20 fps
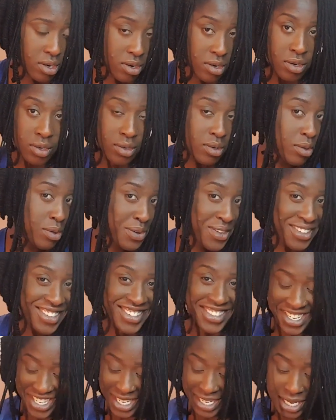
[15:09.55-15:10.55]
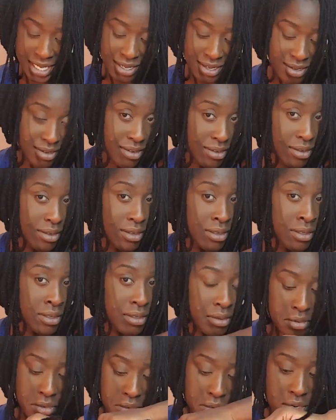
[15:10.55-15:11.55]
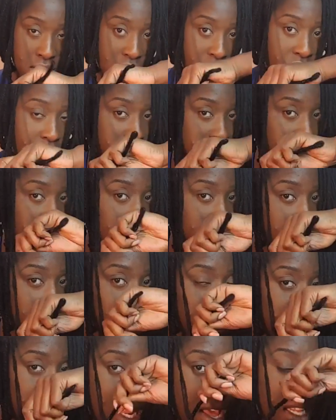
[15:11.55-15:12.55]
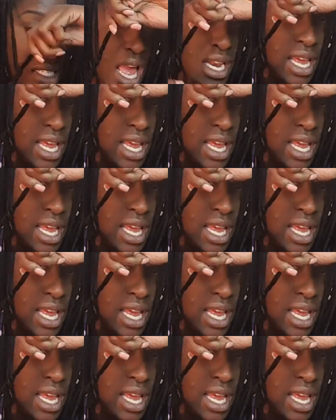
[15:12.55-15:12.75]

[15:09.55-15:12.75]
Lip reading: which with my part being on my left side,